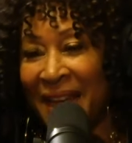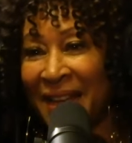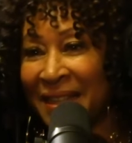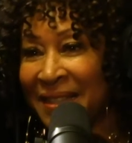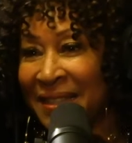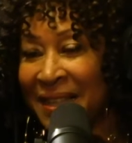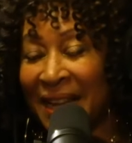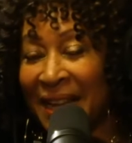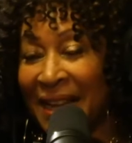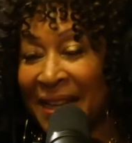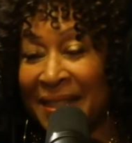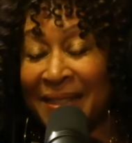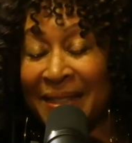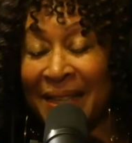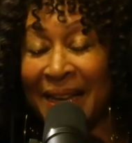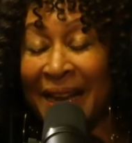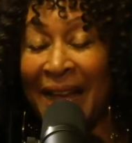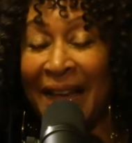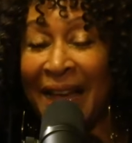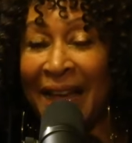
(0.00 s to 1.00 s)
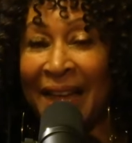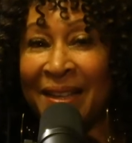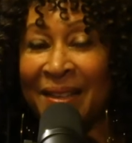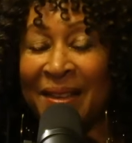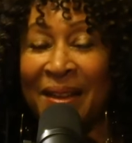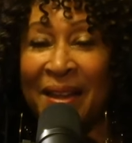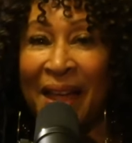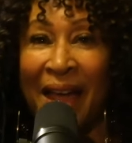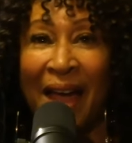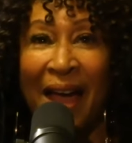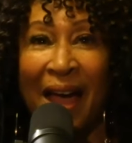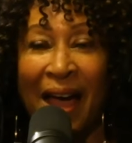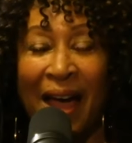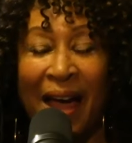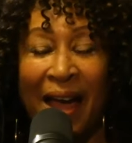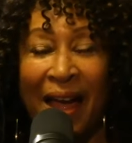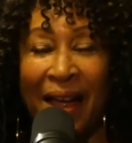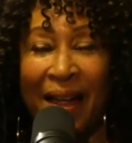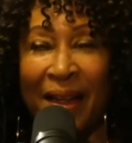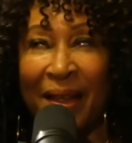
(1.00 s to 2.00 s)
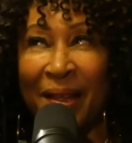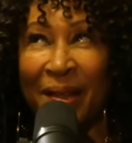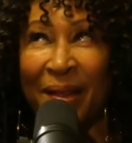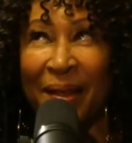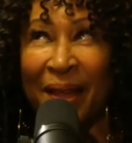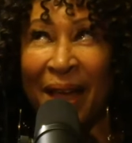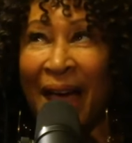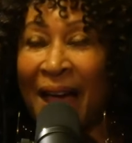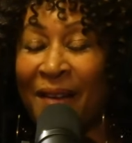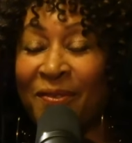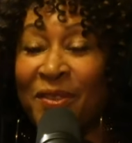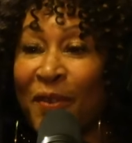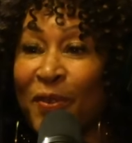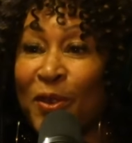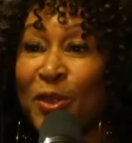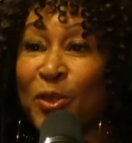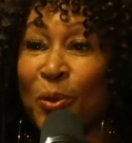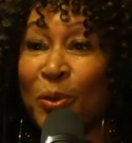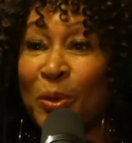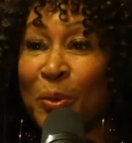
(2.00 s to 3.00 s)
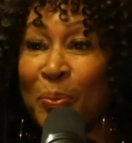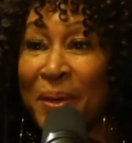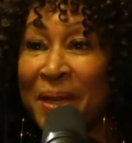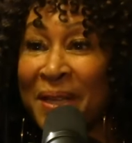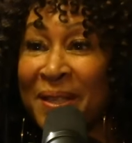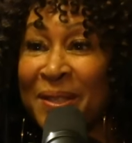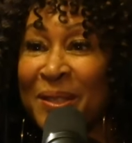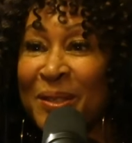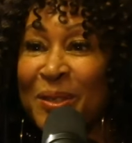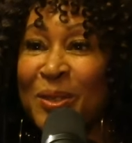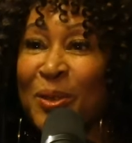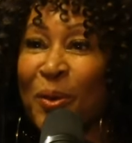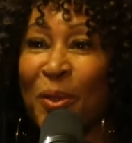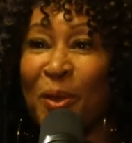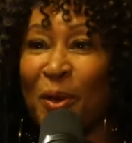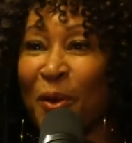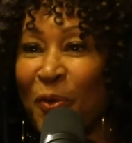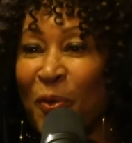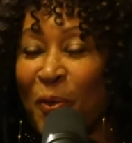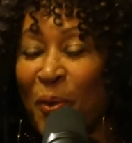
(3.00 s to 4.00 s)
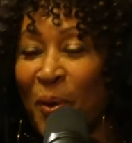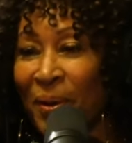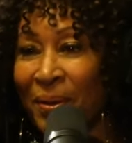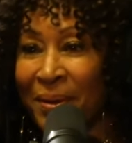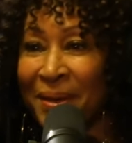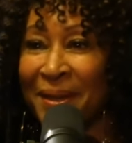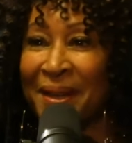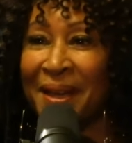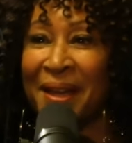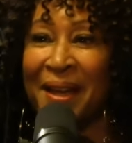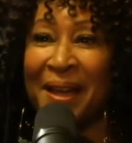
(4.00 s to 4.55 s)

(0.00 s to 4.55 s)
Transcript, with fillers: Yeah. And like I said, I've never sold a piece, so therefore,